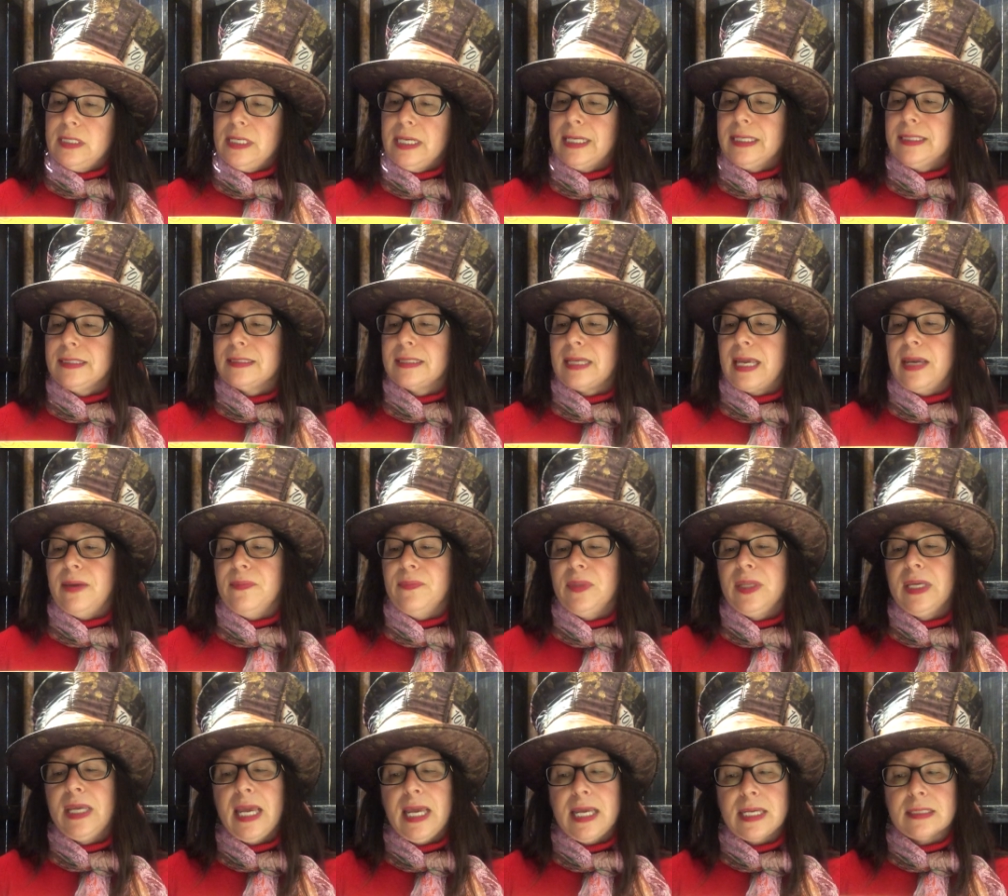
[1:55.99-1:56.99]
Next came the
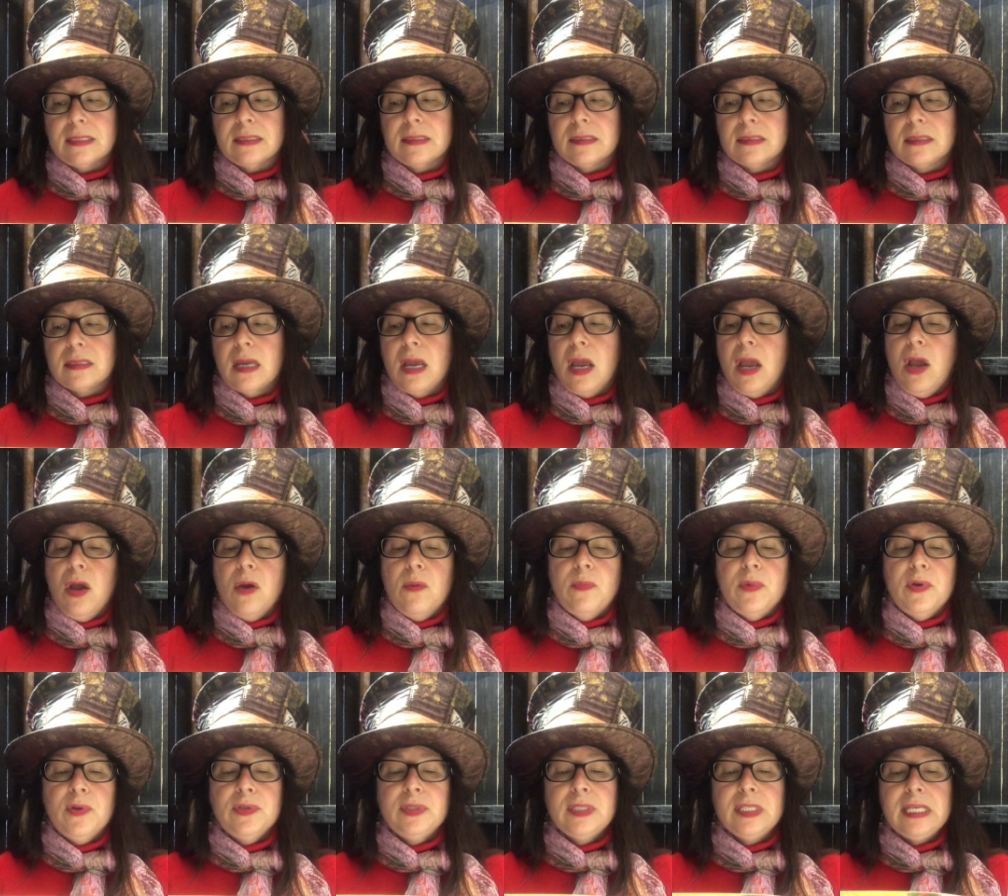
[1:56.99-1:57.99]
guests
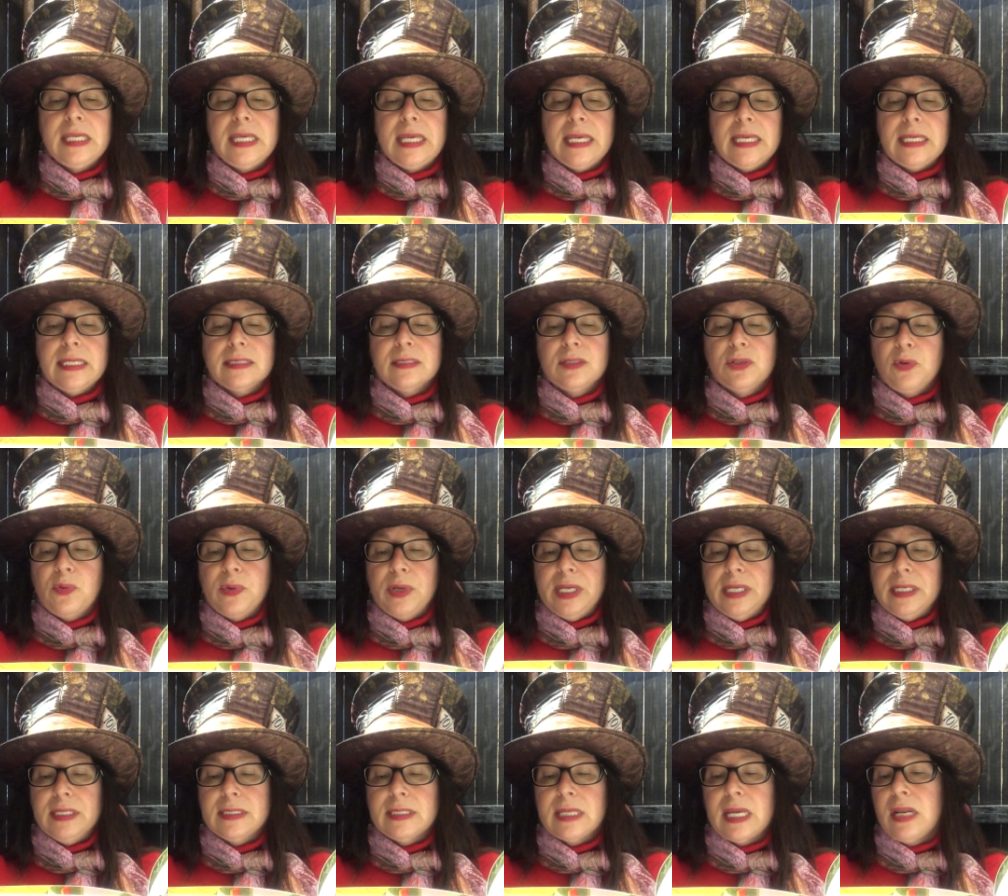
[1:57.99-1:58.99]
mostly kings and
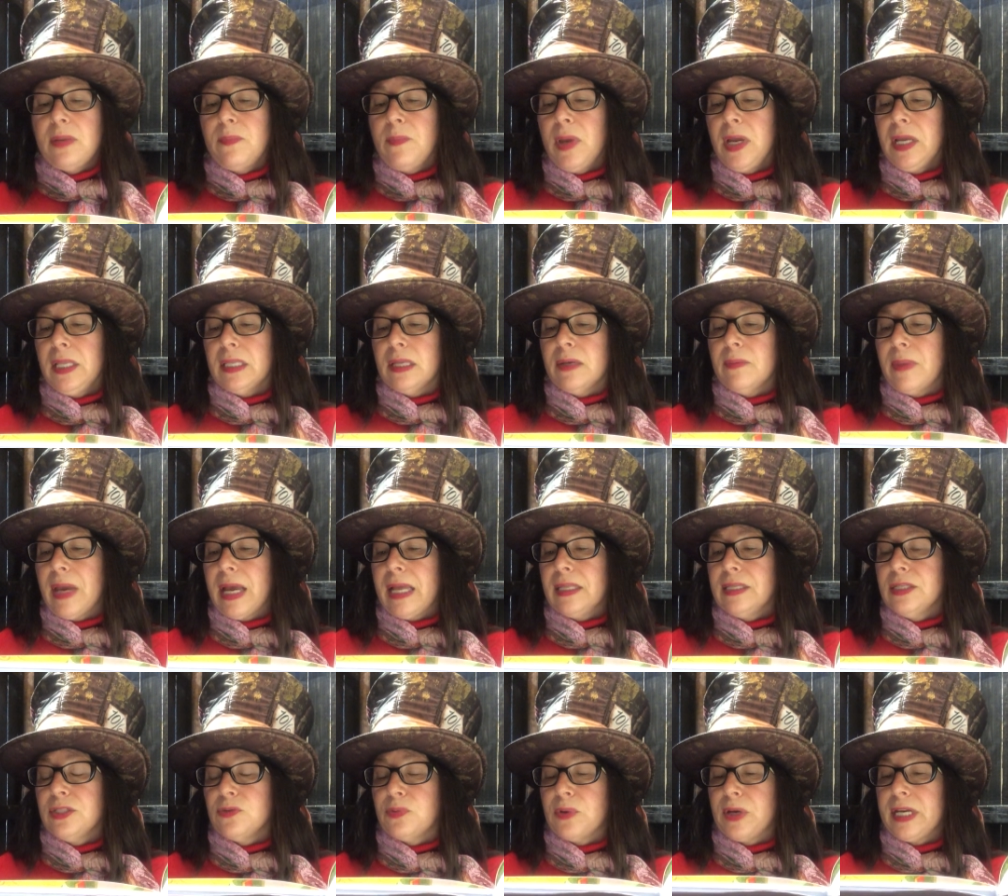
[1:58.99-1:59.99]
queens, and among them
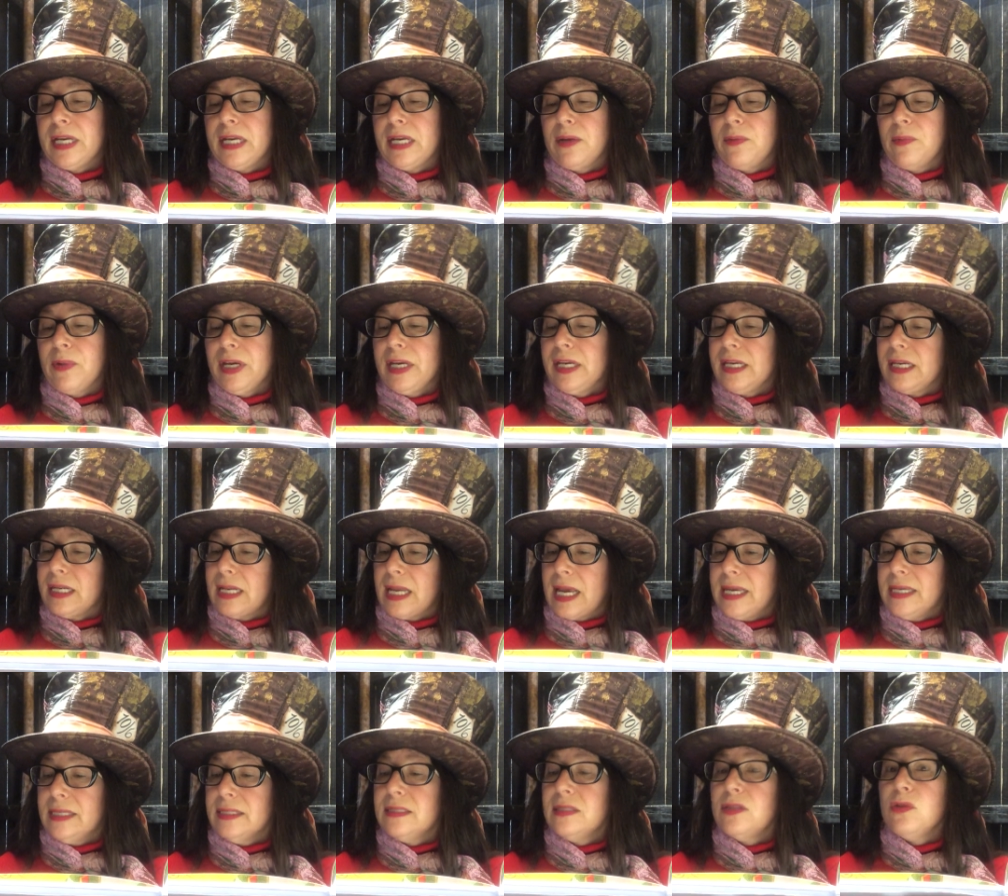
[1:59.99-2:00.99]
Alice rec
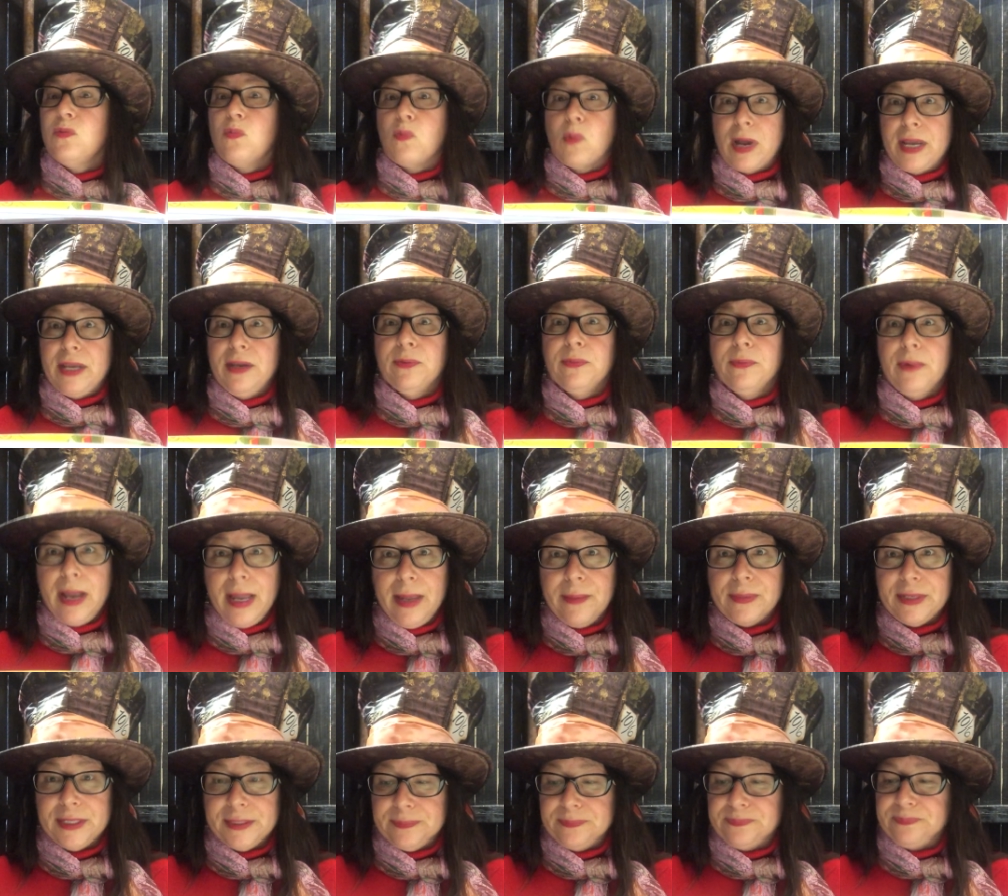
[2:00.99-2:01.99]
recognized the white
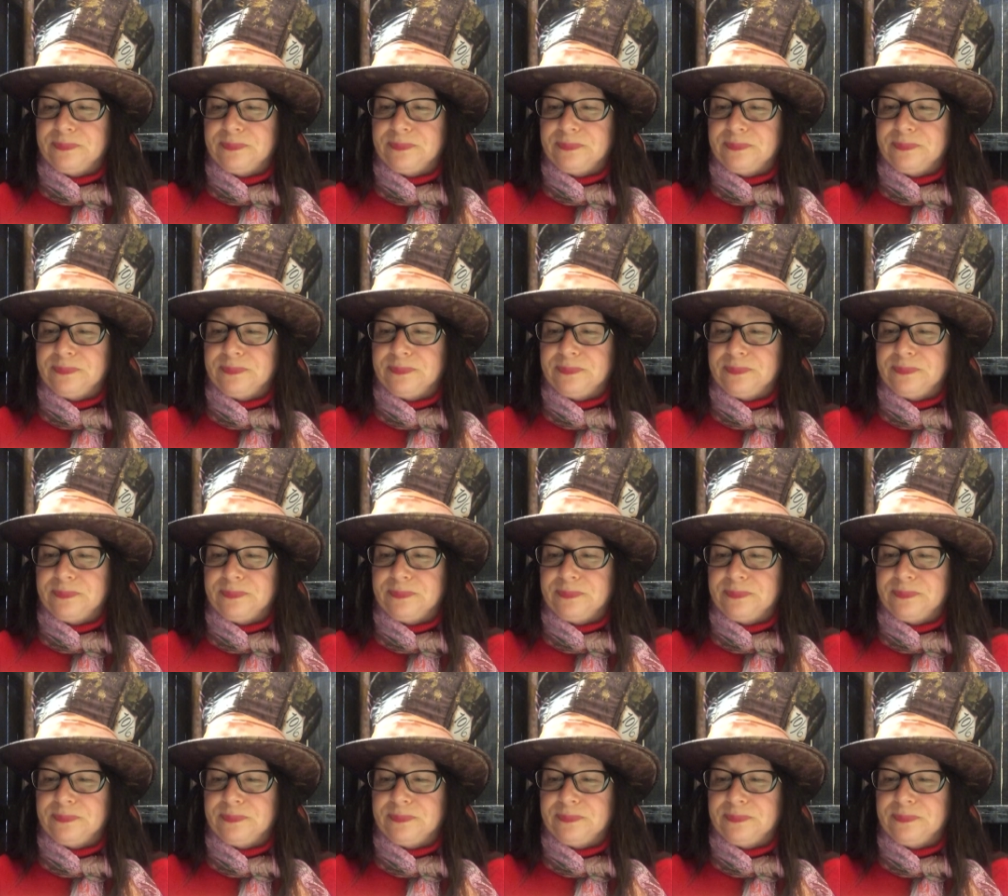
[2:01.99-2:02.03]
rabbit.